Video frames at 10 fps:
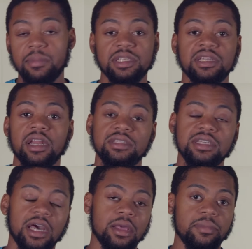I'm excited to see
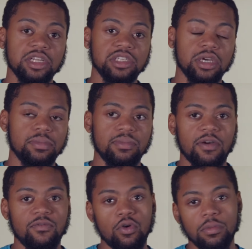how they match up.
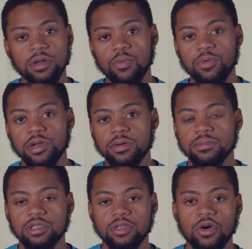I've warmed up with them,
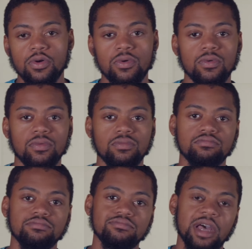so
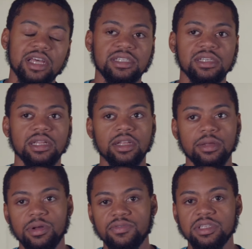I see a little
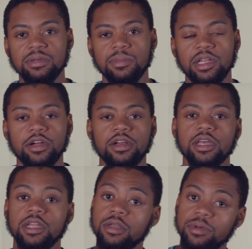bit of a similarity,
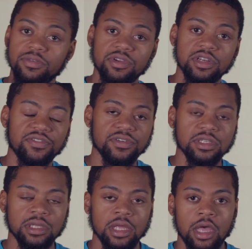a little bit of a
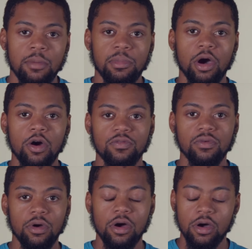difference. But
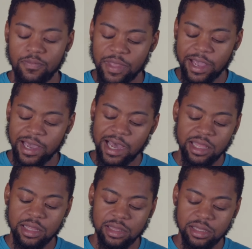overall, I got
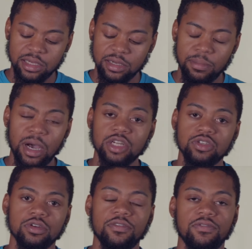the
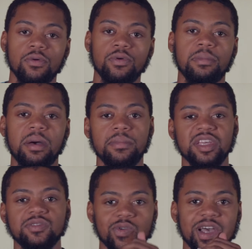Mantra for when my
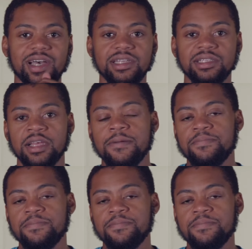Mesmerize